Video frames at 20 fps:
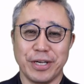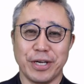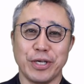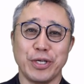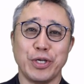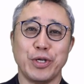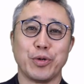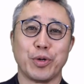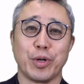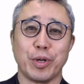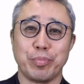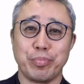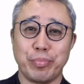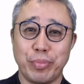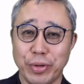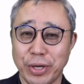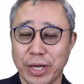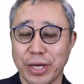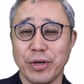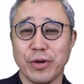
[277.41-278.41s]
You're
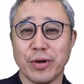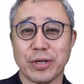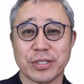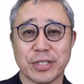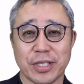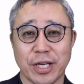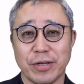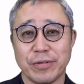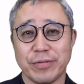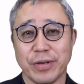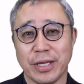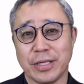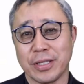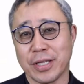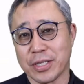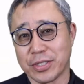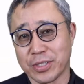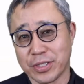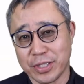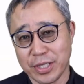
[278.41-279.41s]
putting yourself in
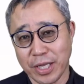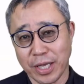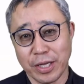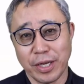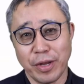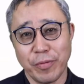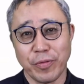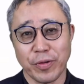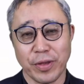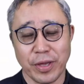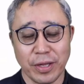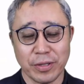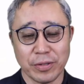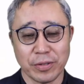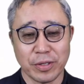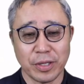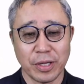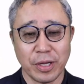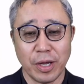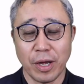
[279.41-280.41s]
a
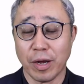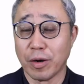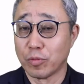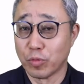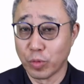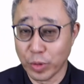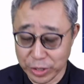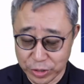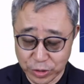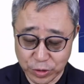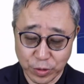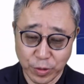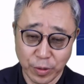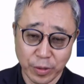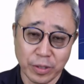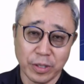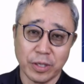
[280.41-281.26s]
significant risk.